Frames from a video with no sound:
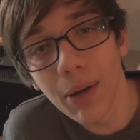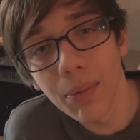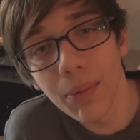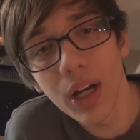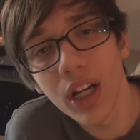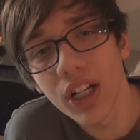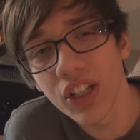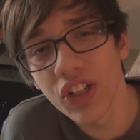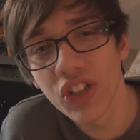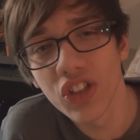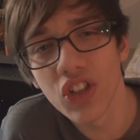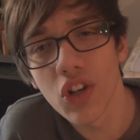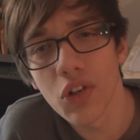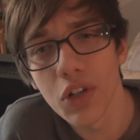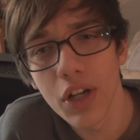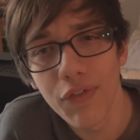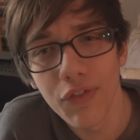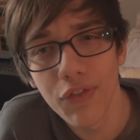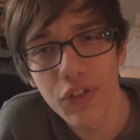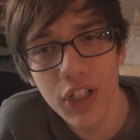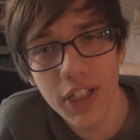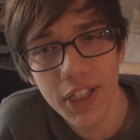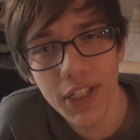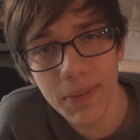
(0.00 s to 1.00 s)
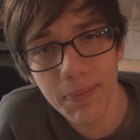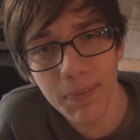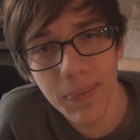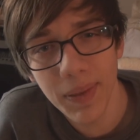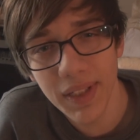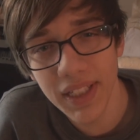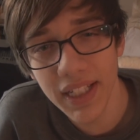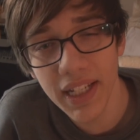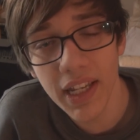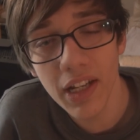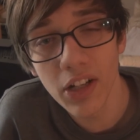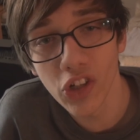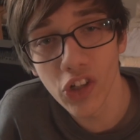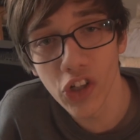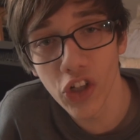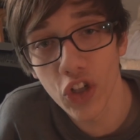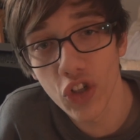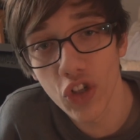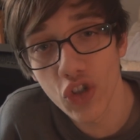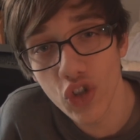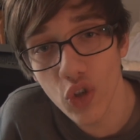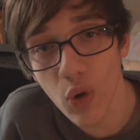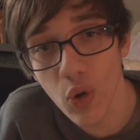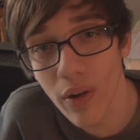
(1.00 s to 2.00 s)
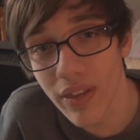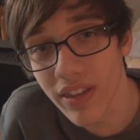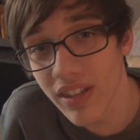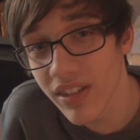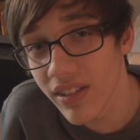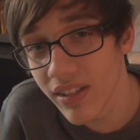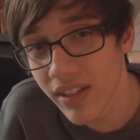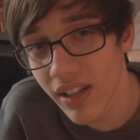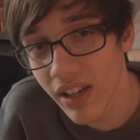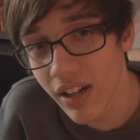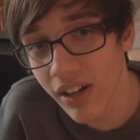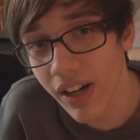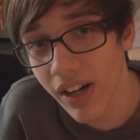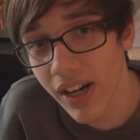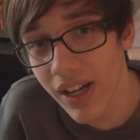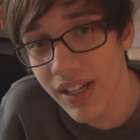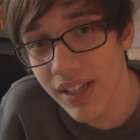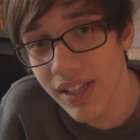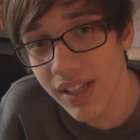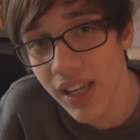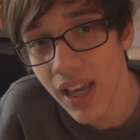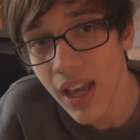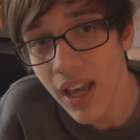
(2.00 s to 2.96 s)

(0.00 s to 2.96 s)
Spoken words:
I'm kind of sorry if you didn't particularly enjoy the series,